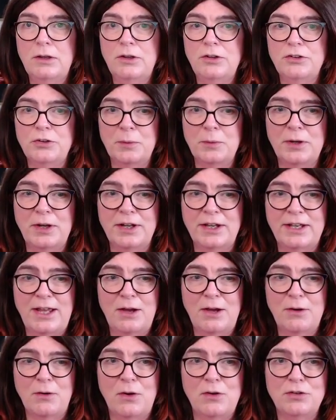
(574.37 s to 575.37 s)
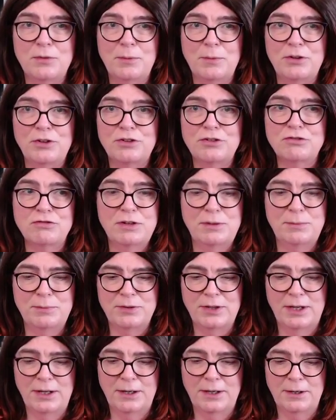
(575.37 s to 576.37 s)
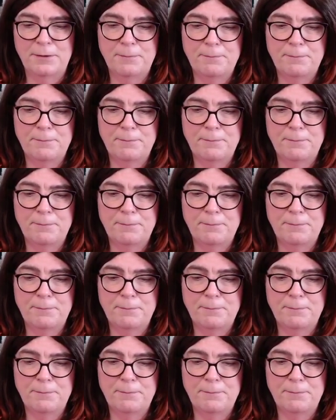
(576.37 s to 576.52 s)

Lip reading: So when I can now go into my Stream Deck,